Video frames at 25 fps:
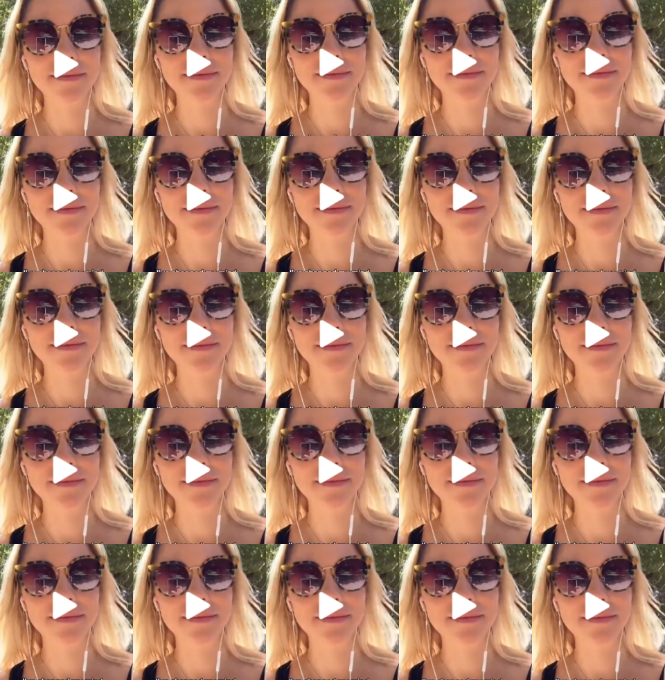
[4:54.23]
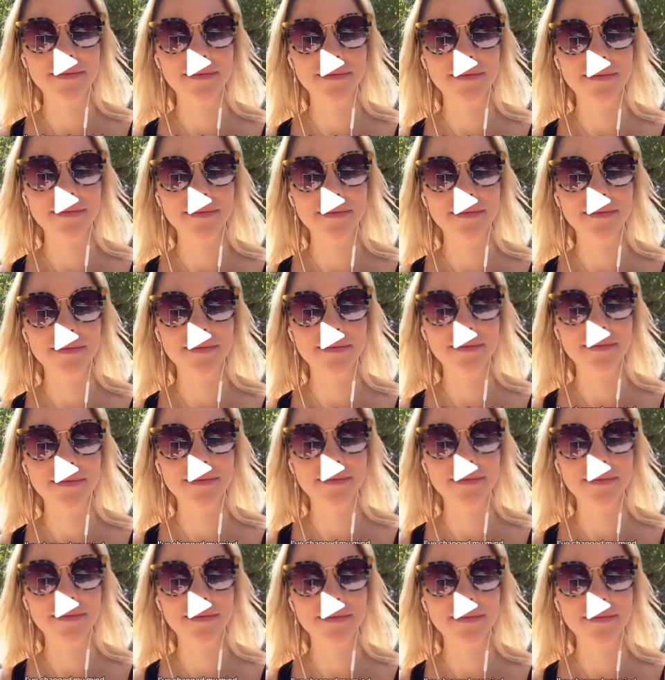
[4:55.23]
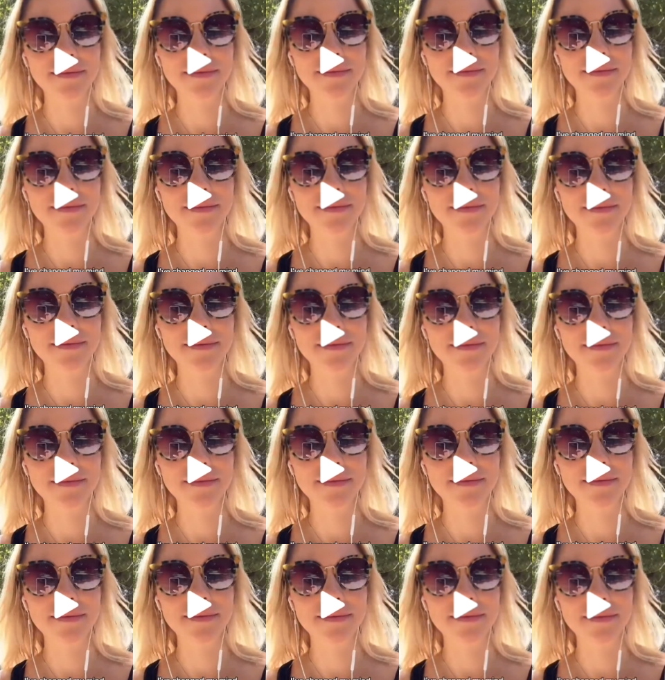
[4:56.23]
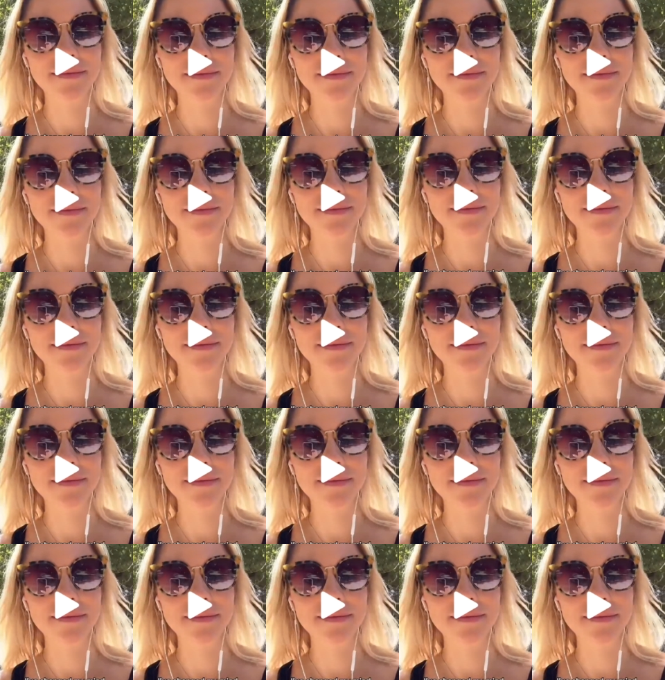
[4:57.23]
This person isn't speaking.